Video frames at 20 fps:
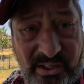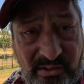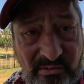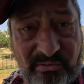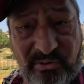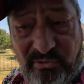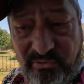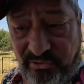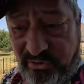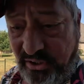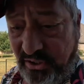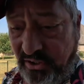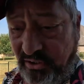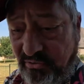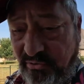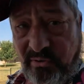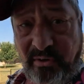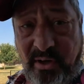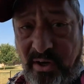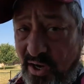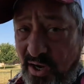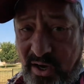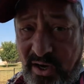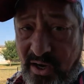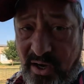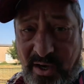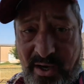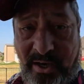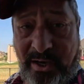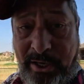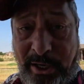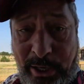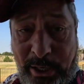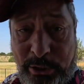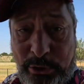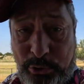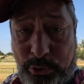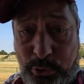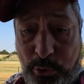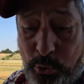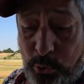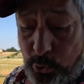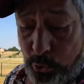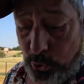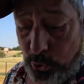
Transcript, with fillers: even see, so I can't show